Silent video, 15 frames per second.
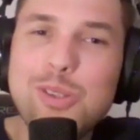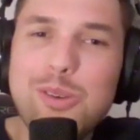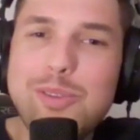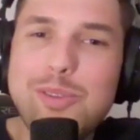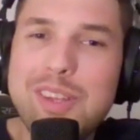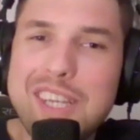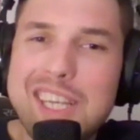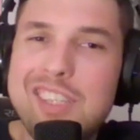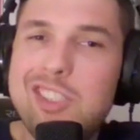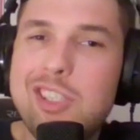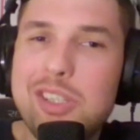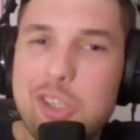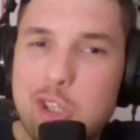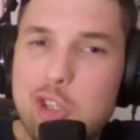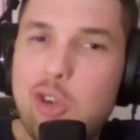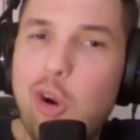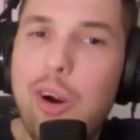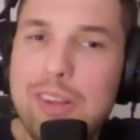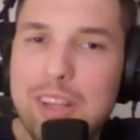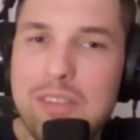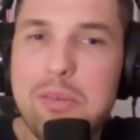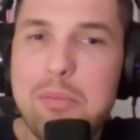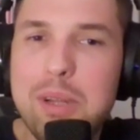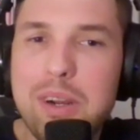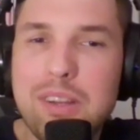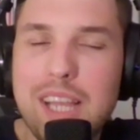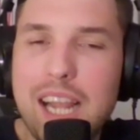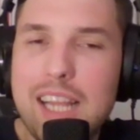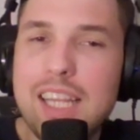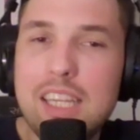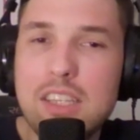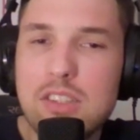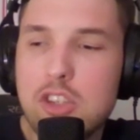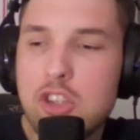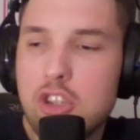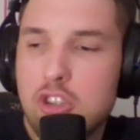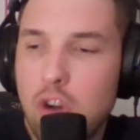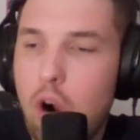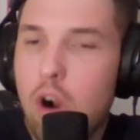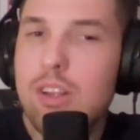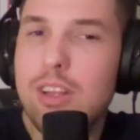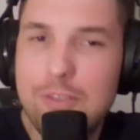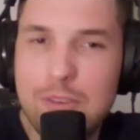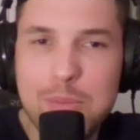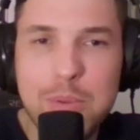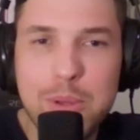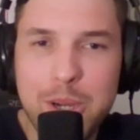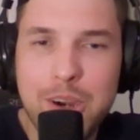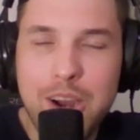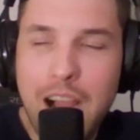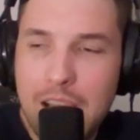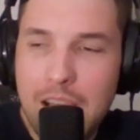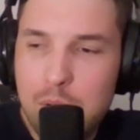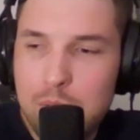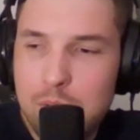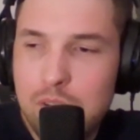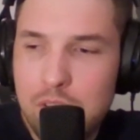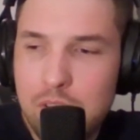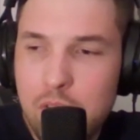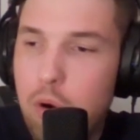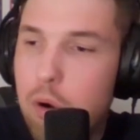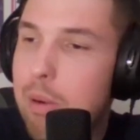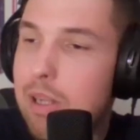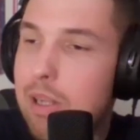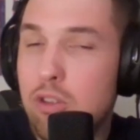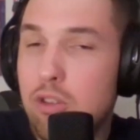feel like he's just a star level player? Like I think he's a star level player. I don't know about